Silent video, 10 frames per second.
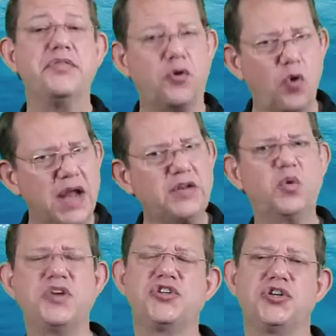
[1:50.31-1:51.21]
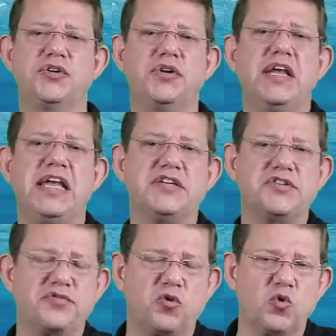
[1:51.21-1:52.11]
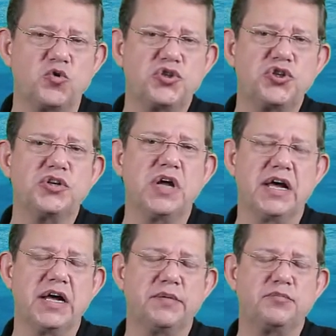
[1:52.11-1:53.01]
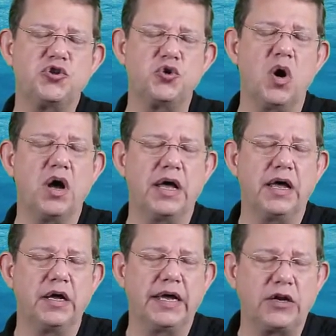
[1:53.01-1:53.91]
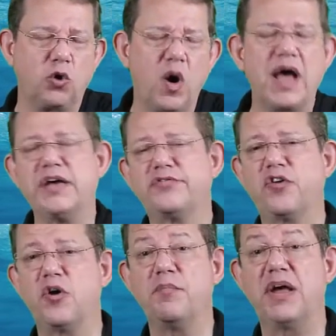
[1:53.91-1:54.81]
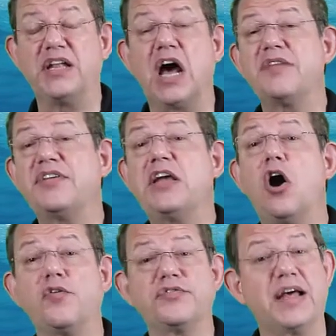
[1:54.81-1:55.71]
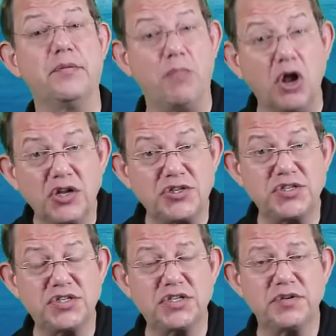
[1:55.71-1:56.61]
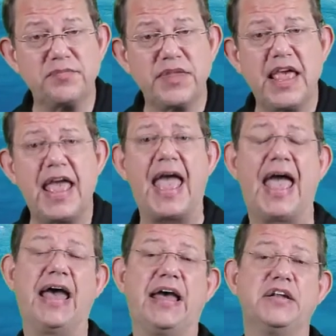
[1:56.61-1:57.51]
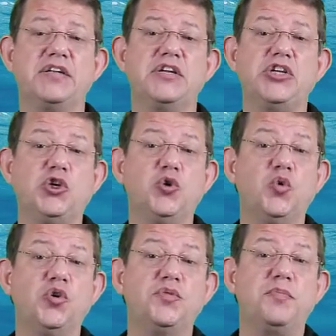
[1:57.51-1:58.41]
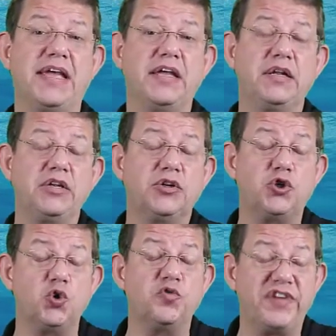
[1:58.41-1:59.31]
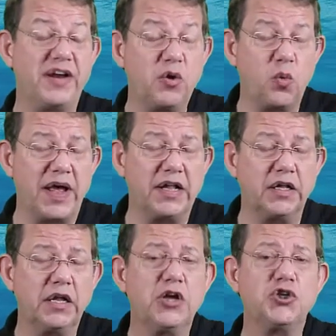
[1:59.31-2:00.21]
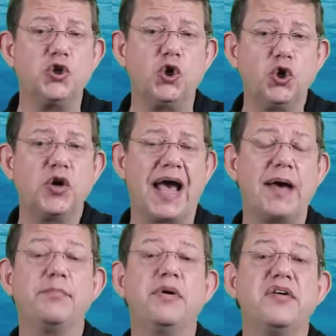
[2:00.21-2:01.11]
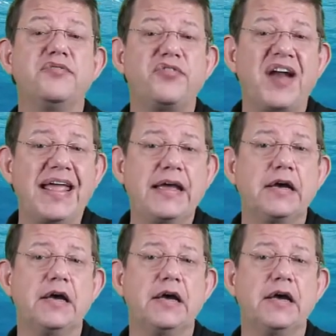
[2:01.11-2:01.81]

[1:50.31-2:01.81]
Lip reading: The right question is, of course, to inquire from a diving ophthalmologist, and you would do very well to look up Frank